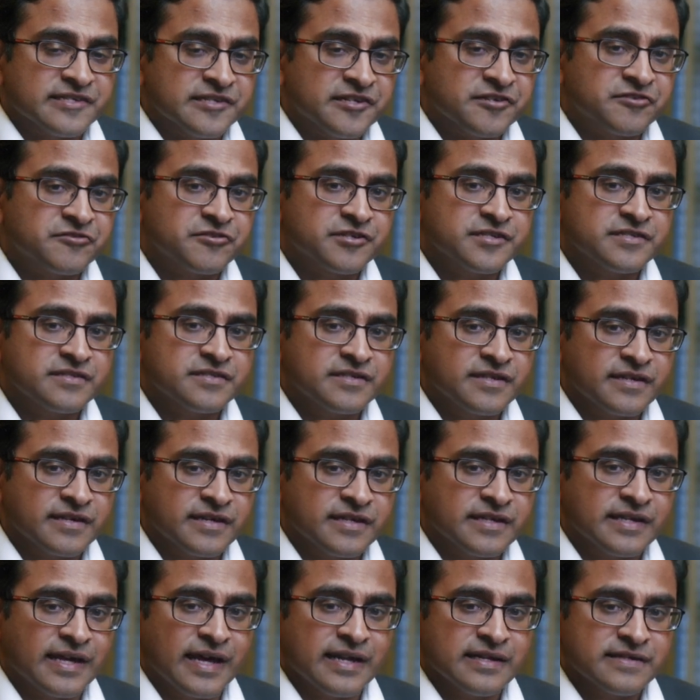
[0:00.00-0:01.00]
interesting
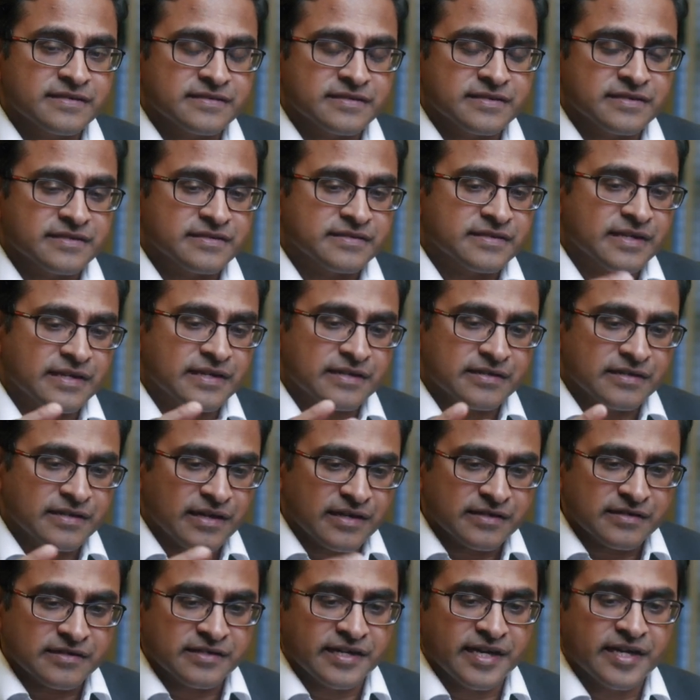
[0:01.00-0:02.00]
analysis and
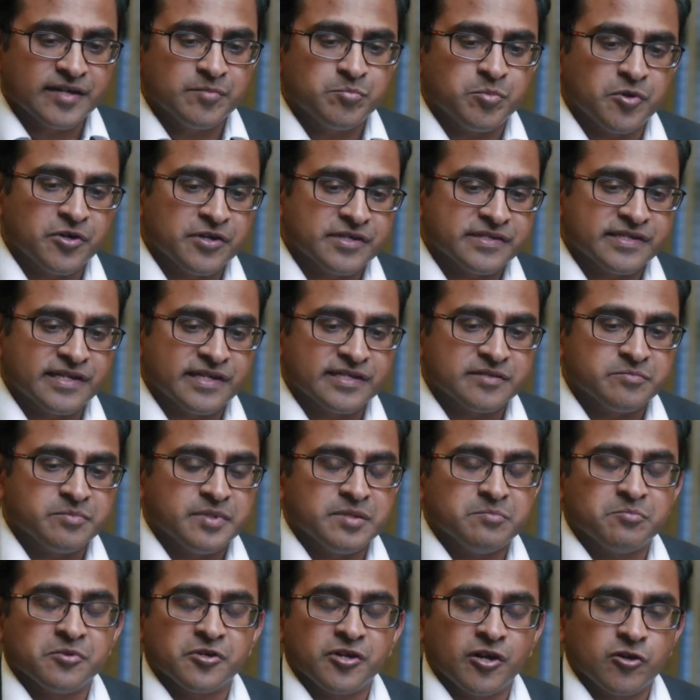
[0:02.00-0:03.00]
a data point that's
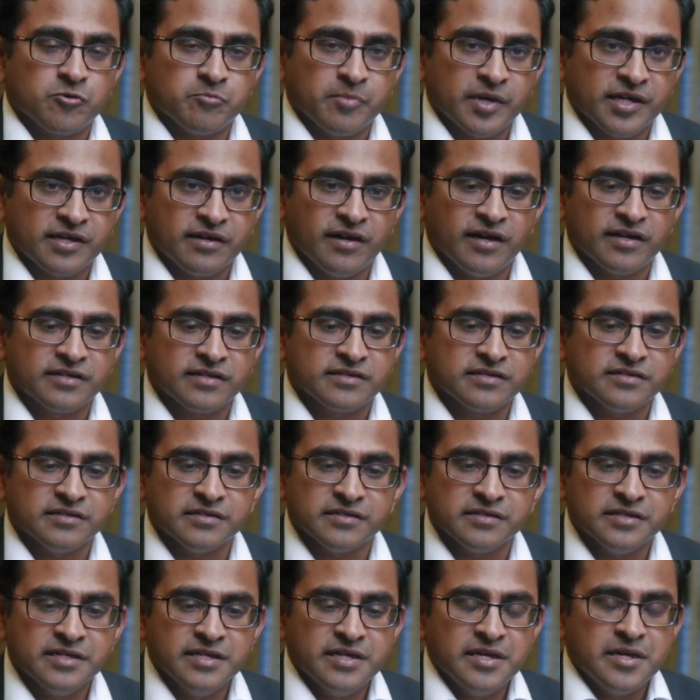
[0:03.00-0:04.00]
been put out by Gartner,